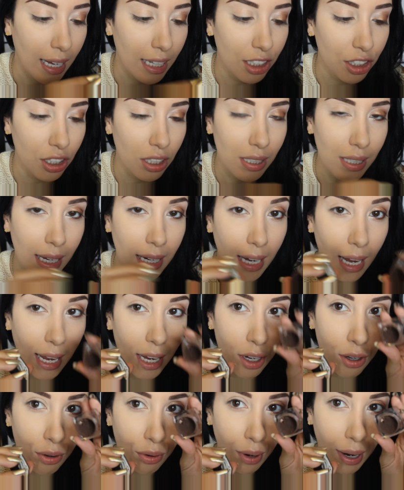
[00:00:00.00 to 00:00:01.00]
It's just like
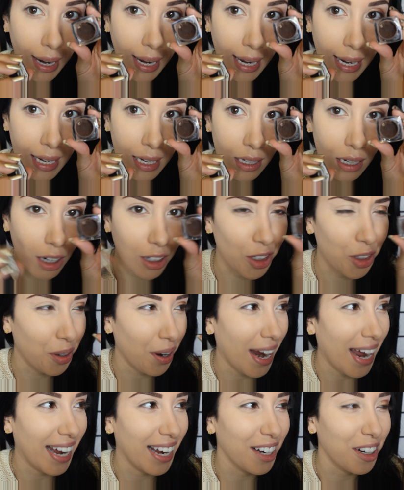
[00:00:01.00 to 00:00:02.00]
a gray.
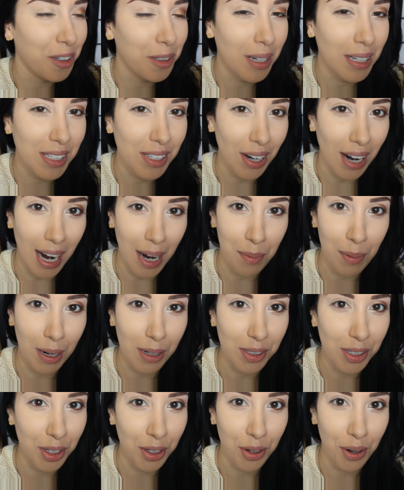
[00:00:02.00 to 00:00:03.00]
Who does their
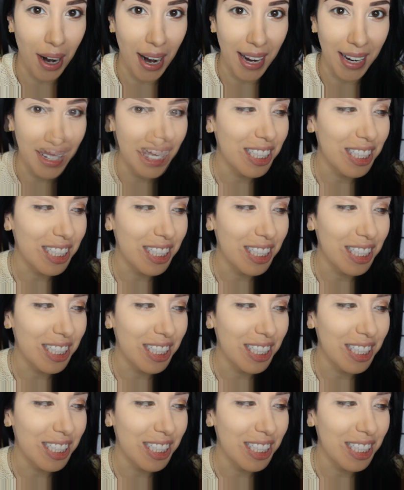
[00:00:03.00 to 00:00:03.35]
eyebrows in gray?